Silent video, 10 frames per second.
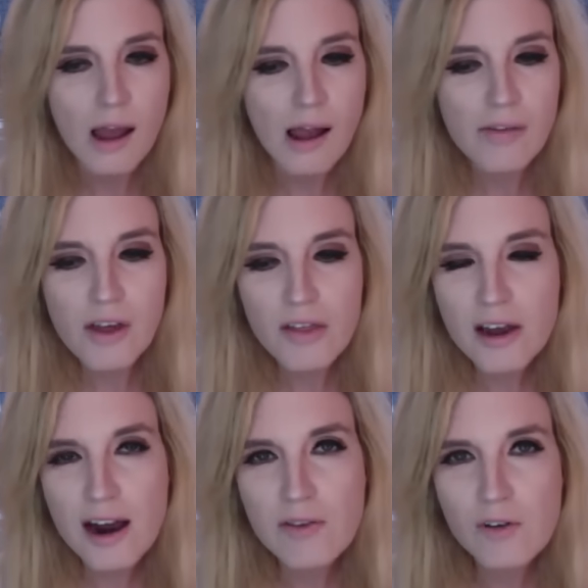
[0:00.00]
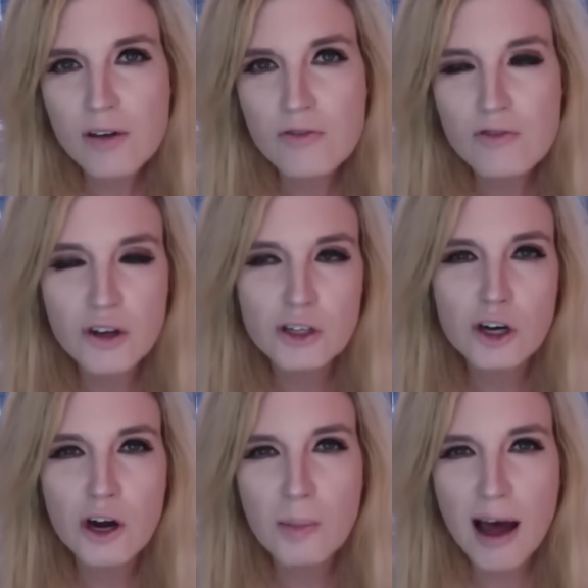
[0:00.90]
And then they never even really
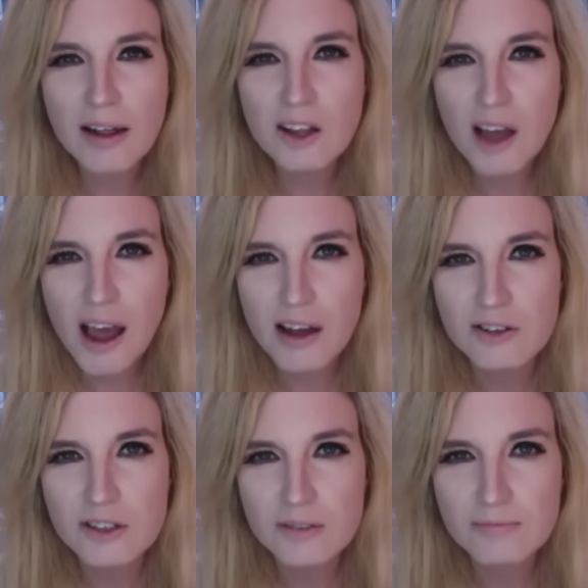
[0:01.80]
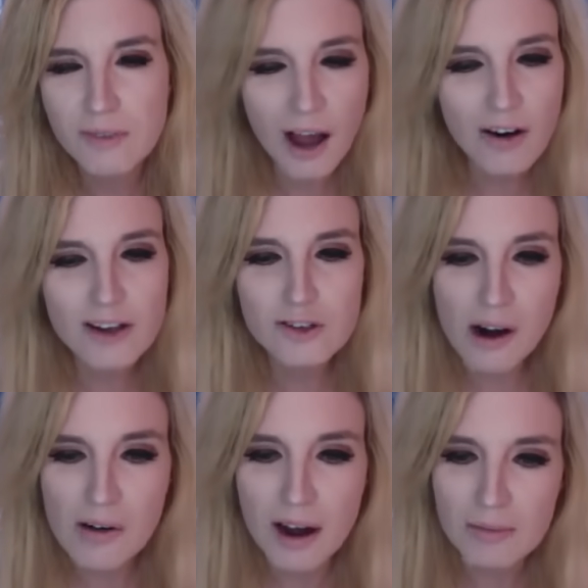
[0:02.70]
took them out of the case. All right, so
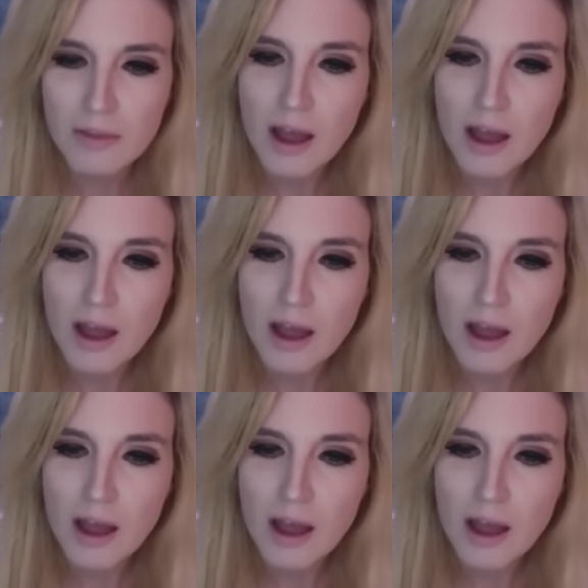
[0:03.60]
anyway.